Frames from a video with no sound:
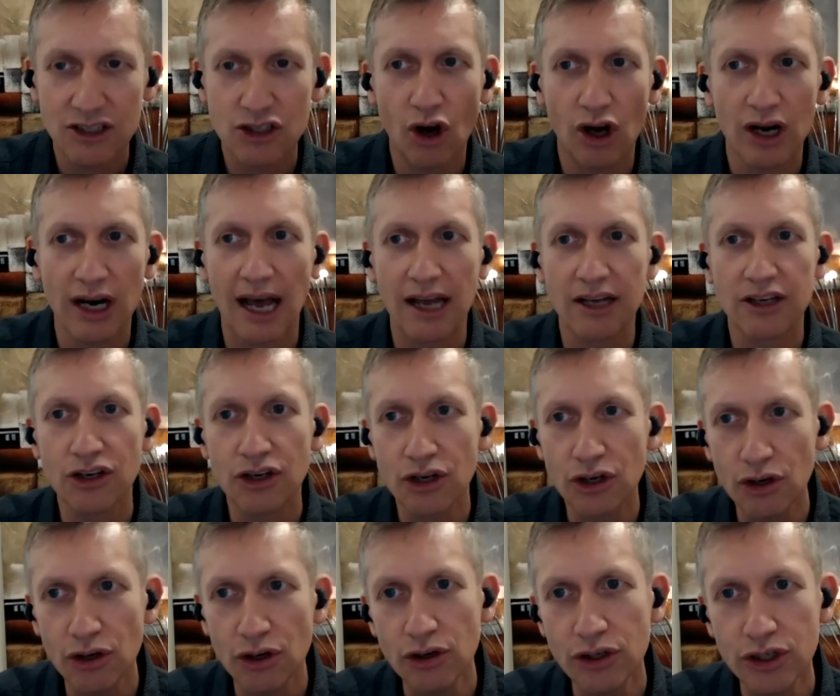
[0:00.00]
not
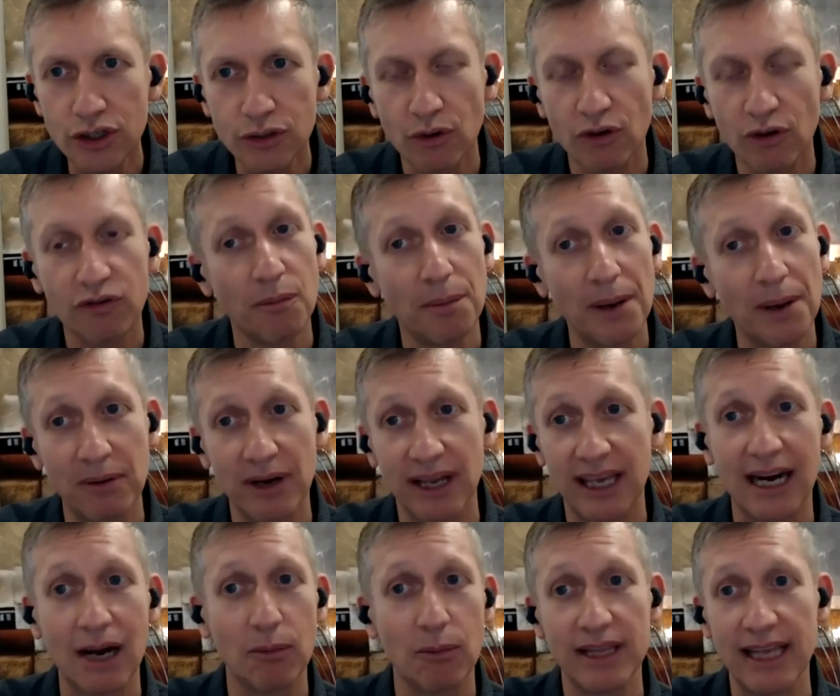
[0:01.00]
unusual for people to get
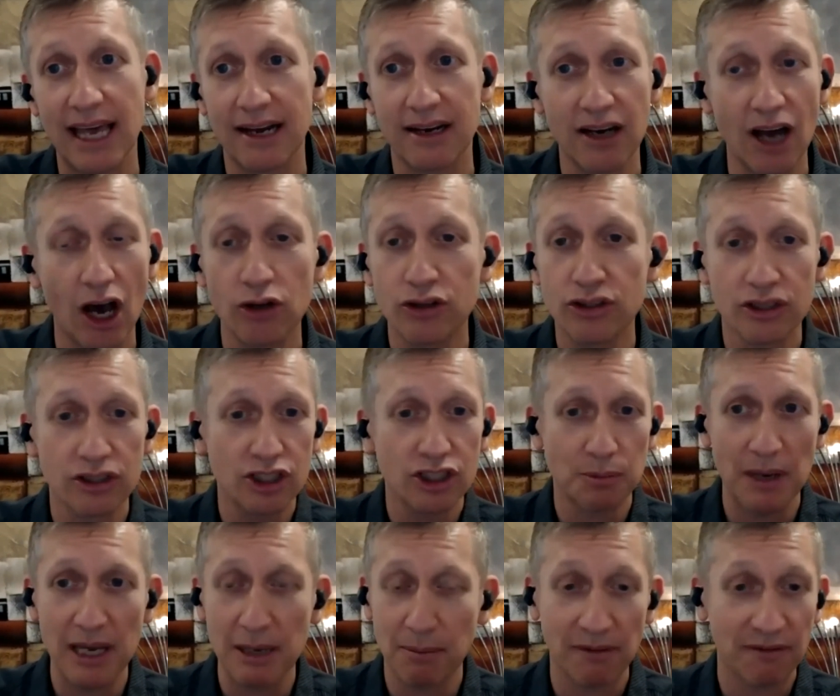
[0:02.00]
up without notes and
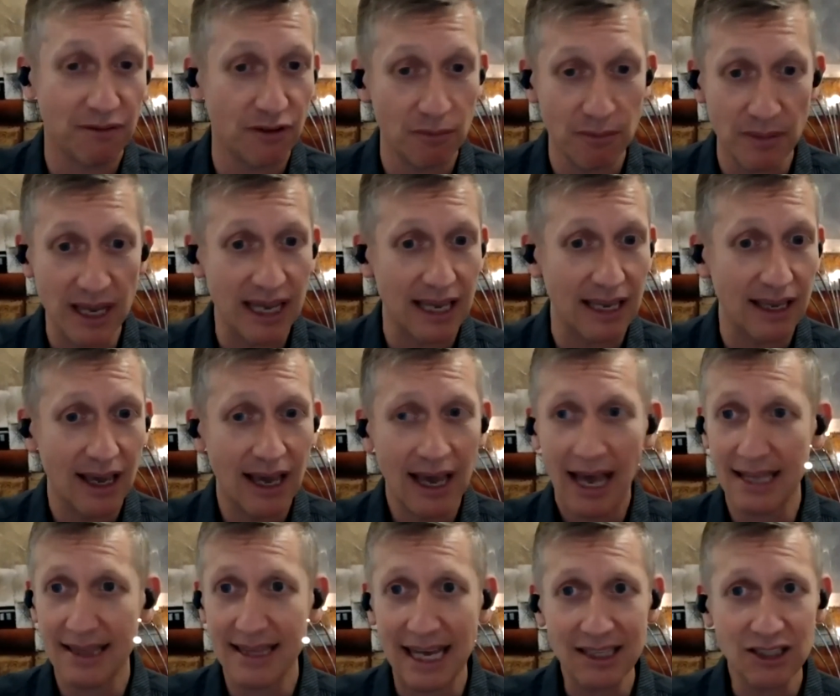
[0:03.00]
speak. But for me,
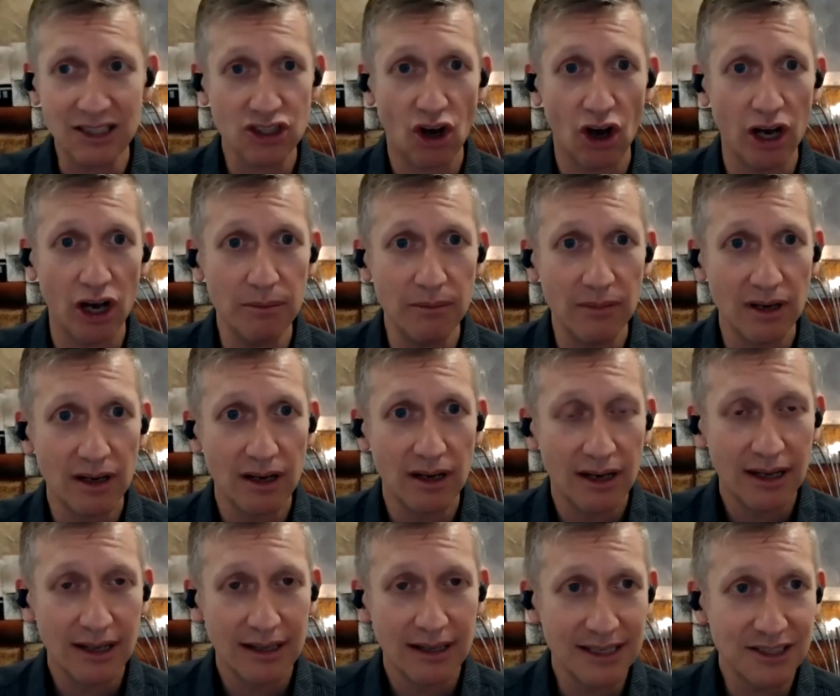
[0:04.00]
at that time,
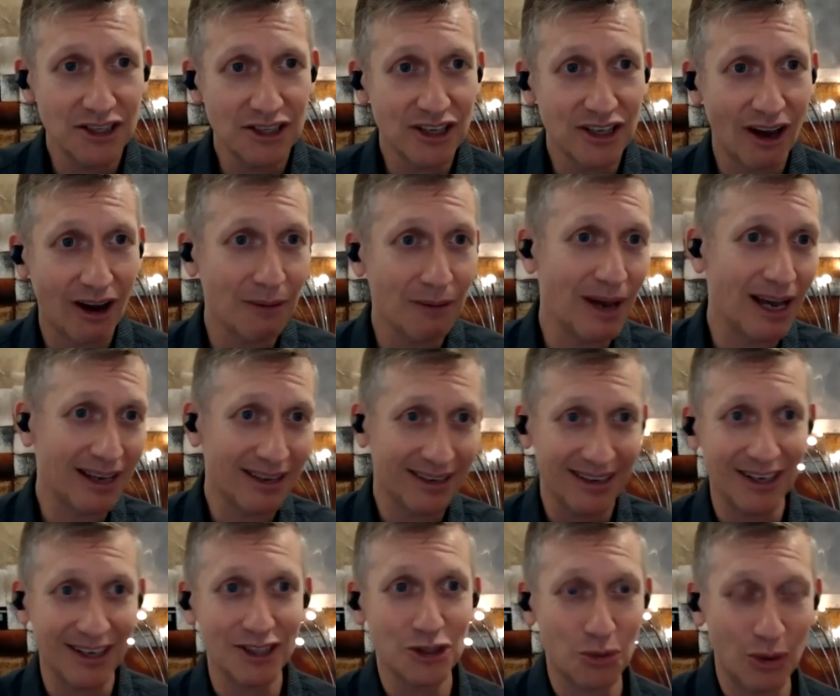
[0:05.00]
this is going back,
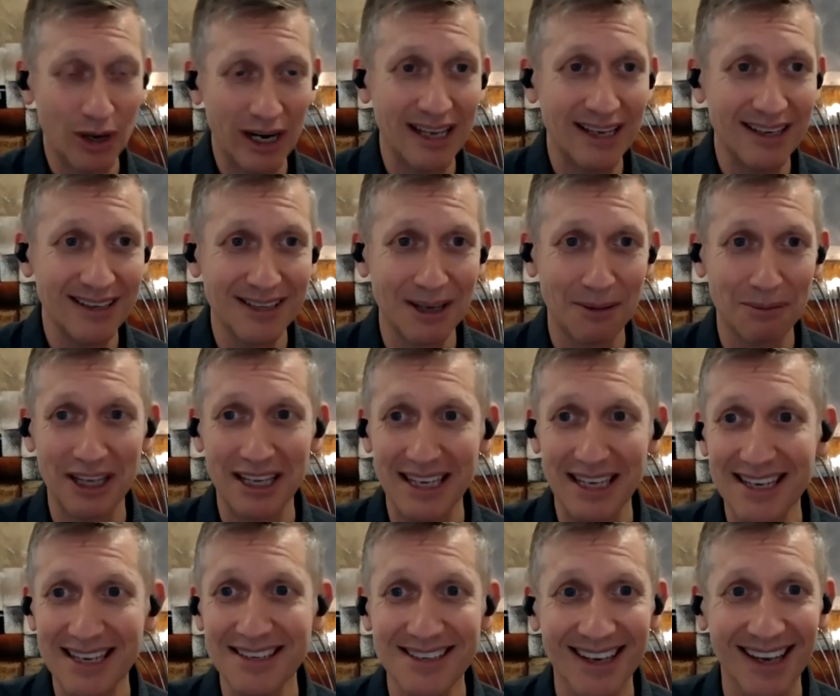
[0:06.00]
20 something
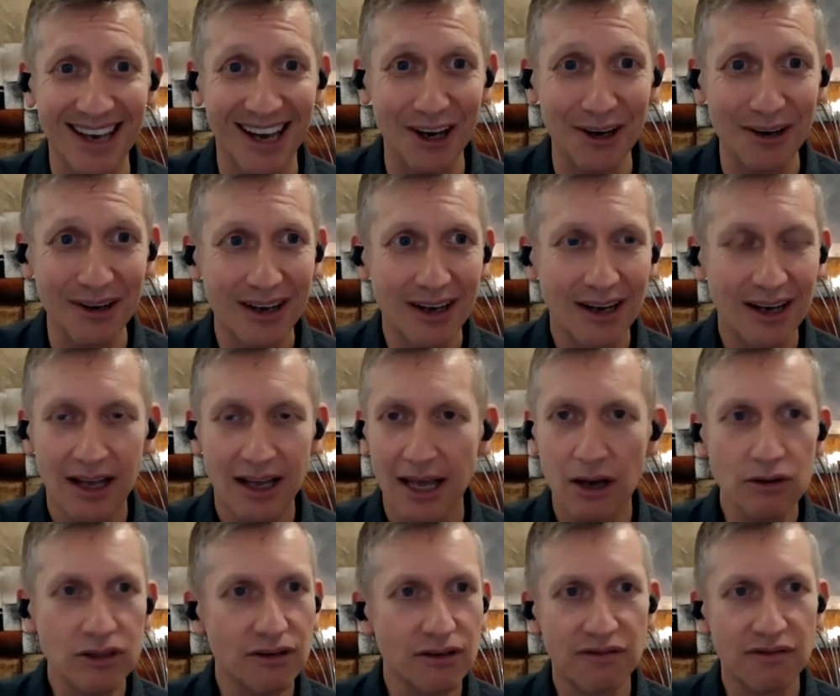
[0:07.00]
years ago, it
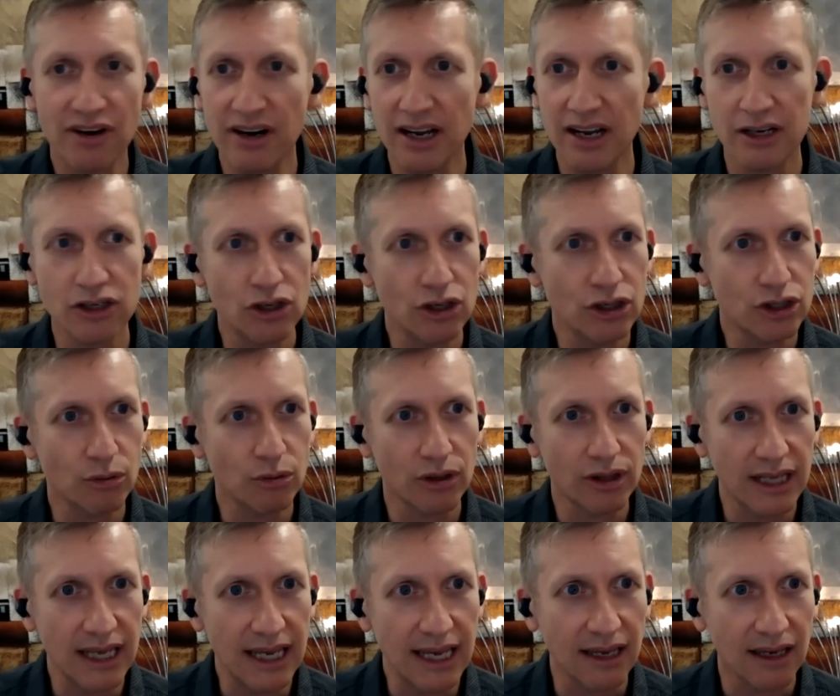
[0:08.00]
was a very unusual
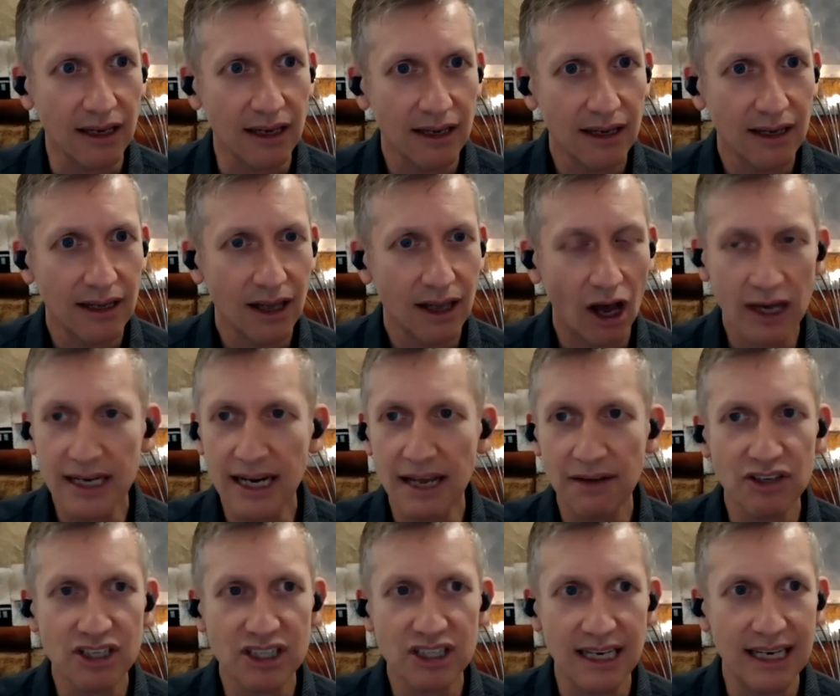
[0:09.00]
thing. I'd never
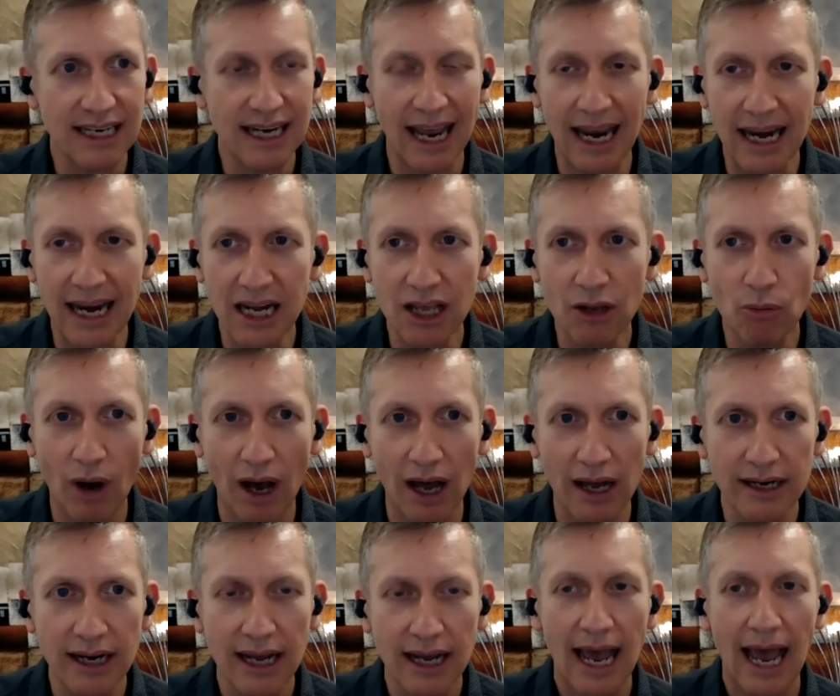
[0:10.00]
seen
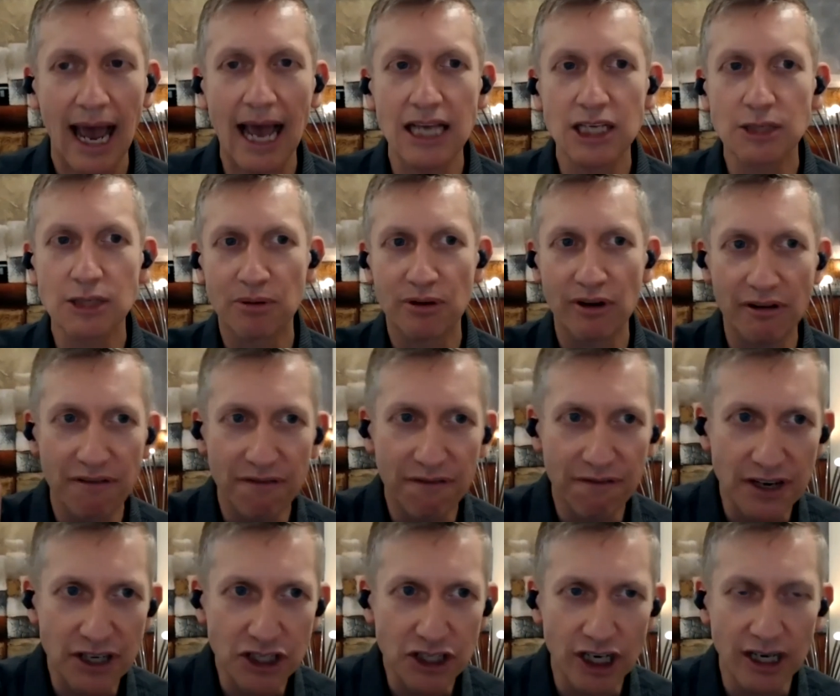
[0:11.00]
anyone as
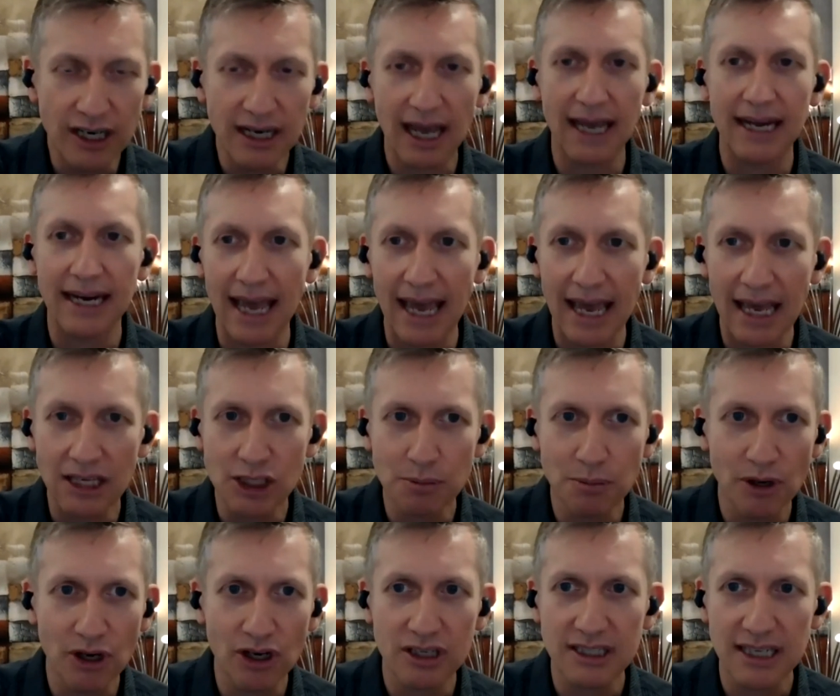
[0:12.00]
proficient and
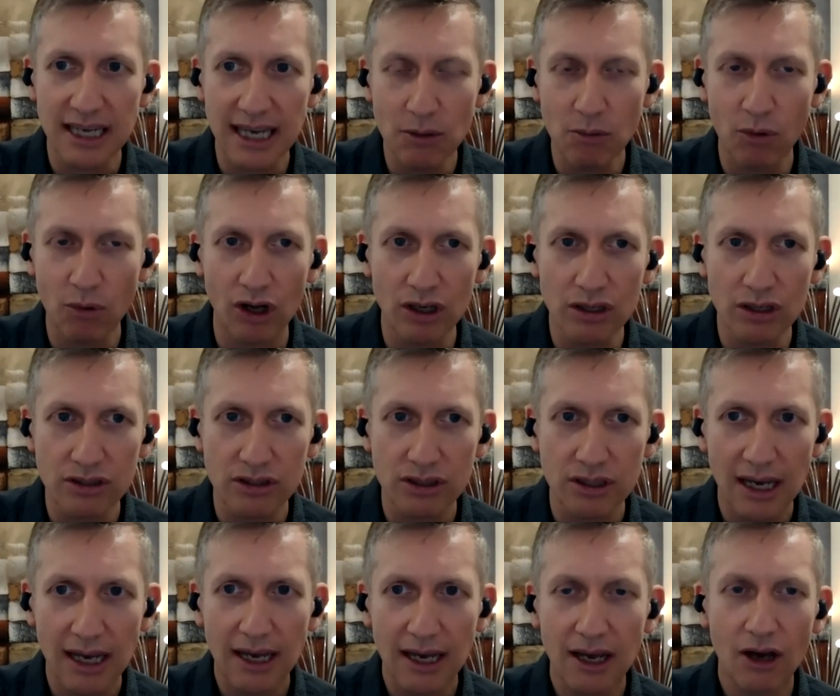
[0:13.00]
expert as he was
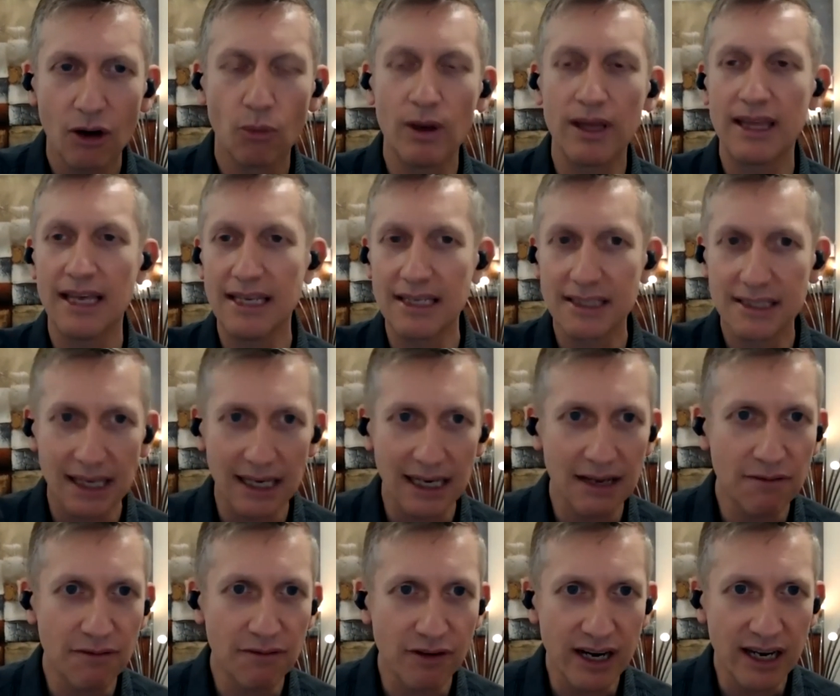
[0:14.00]
with his
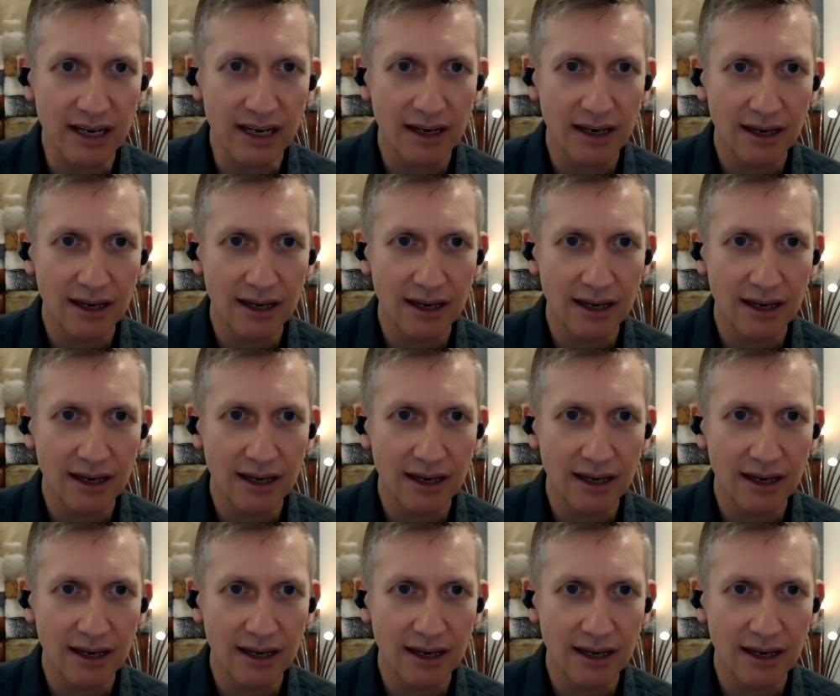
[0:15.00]
delivery.